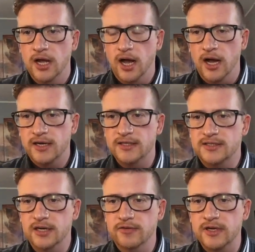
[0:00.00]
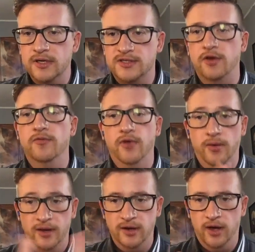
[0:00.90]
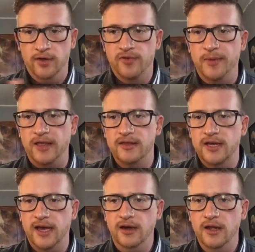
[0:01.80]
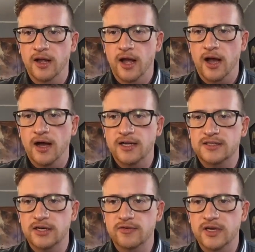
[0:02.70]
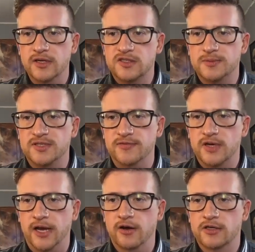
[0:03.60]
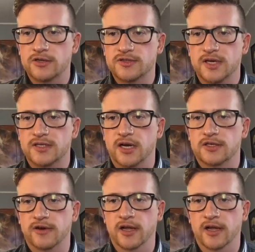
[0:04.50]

From Nathan again, considering specific characters like Dr.